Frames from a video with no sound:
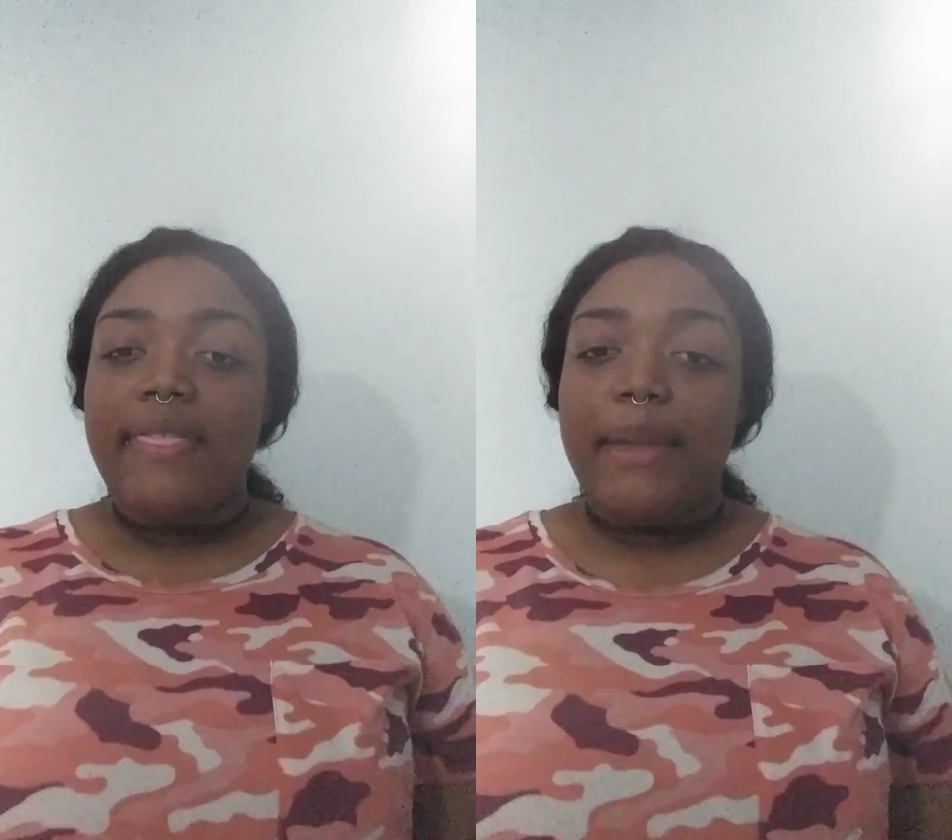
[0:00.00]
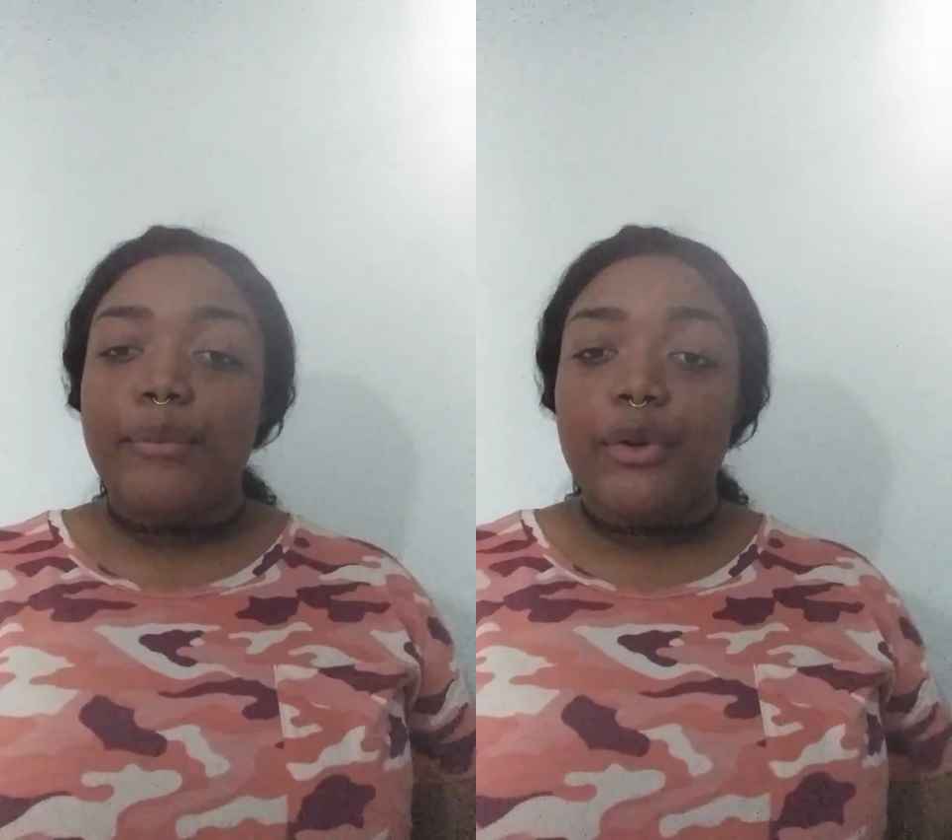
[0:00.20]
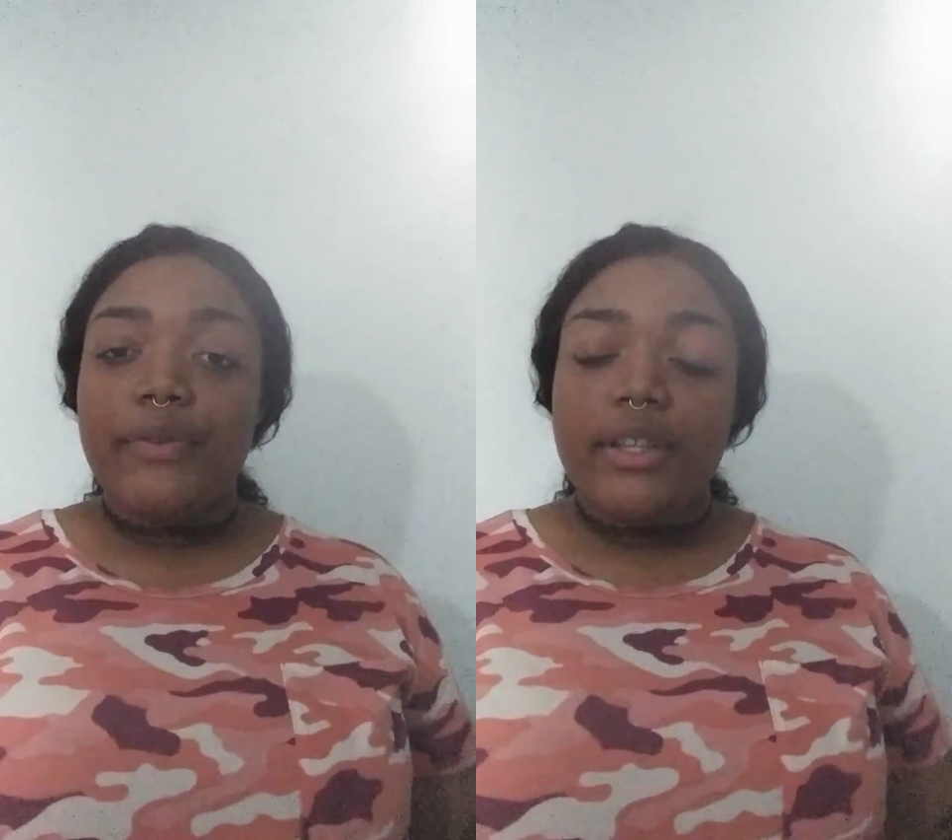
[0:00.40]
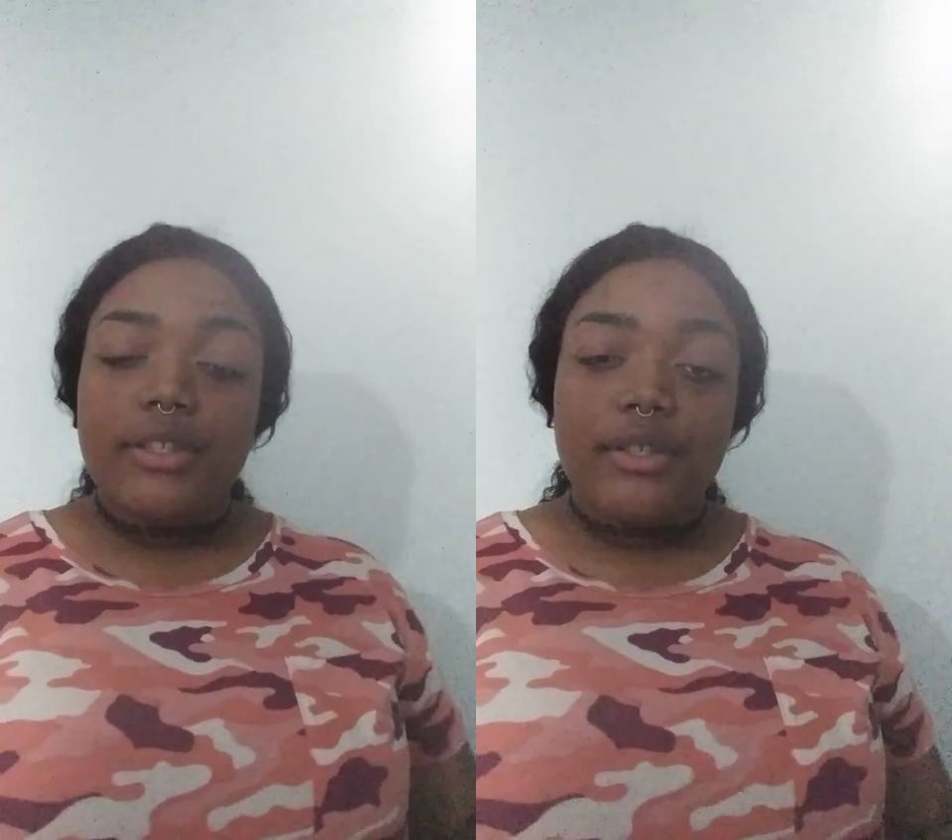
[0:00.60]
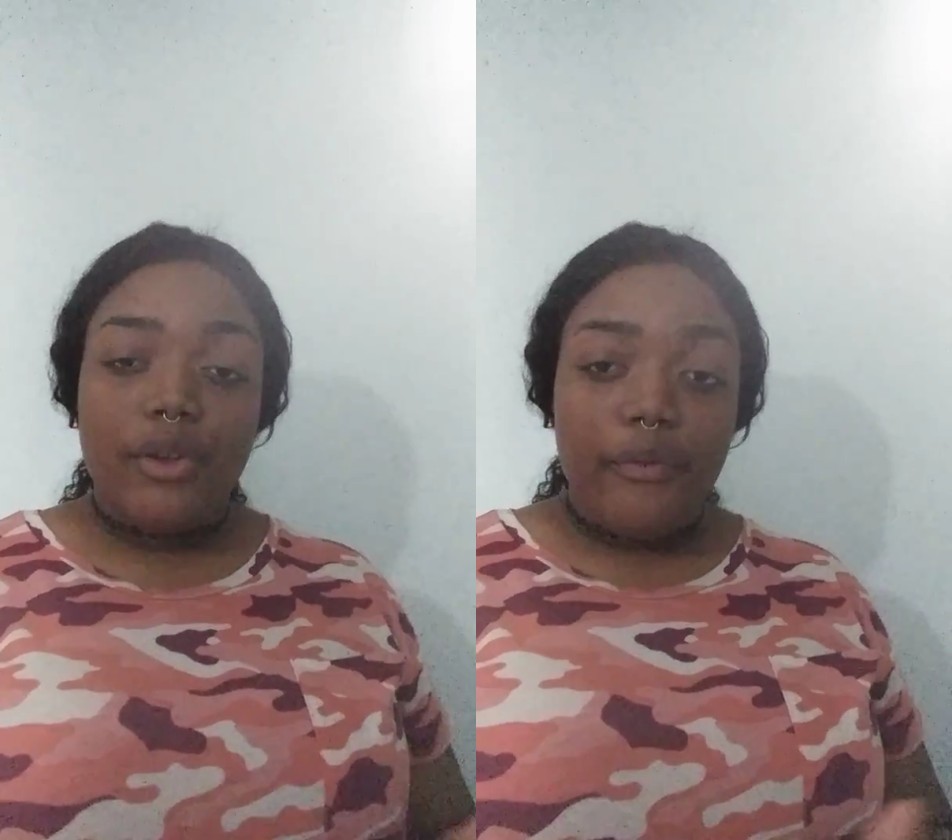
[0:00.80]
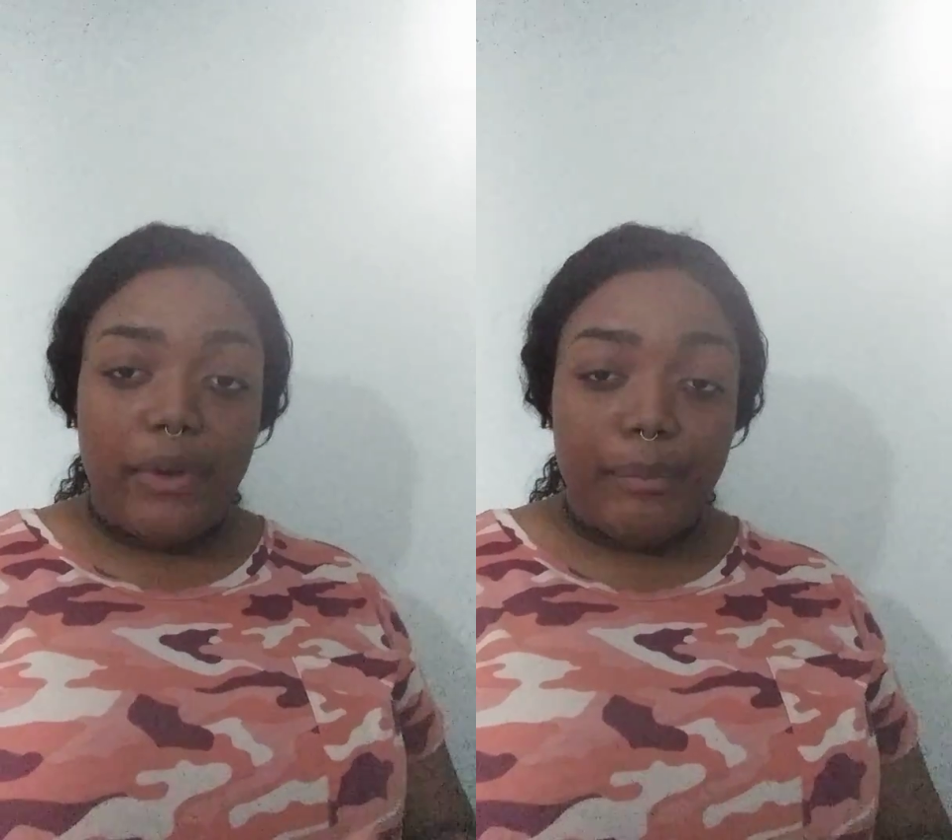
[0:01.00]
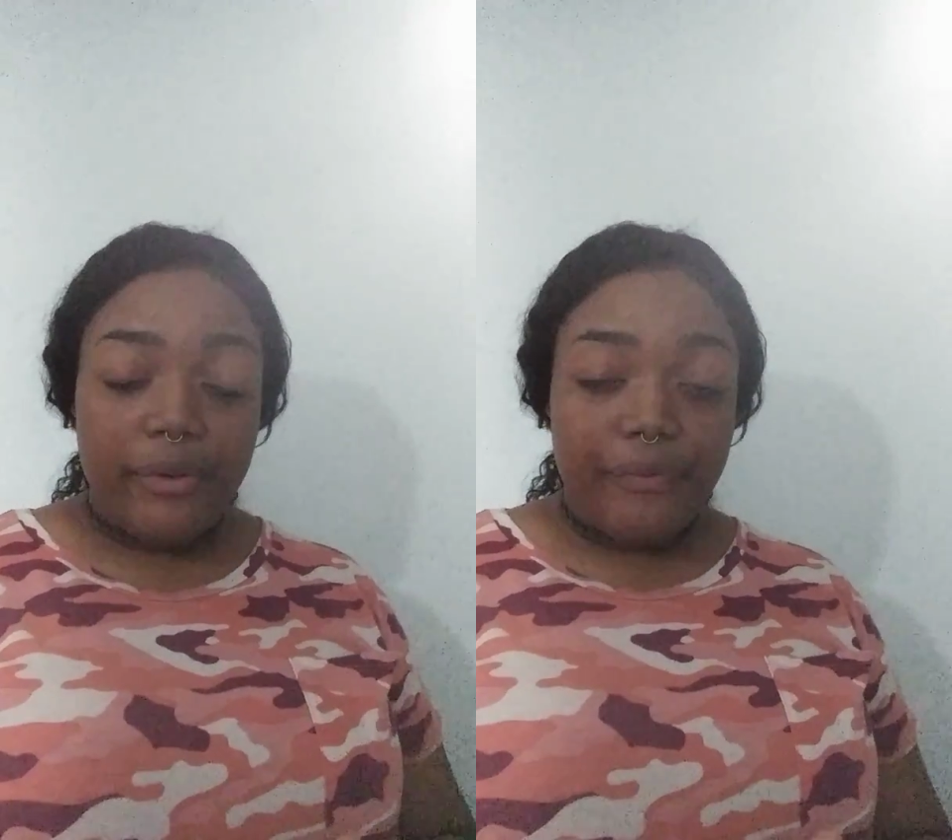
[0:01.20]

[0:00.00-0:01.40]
They moved it to November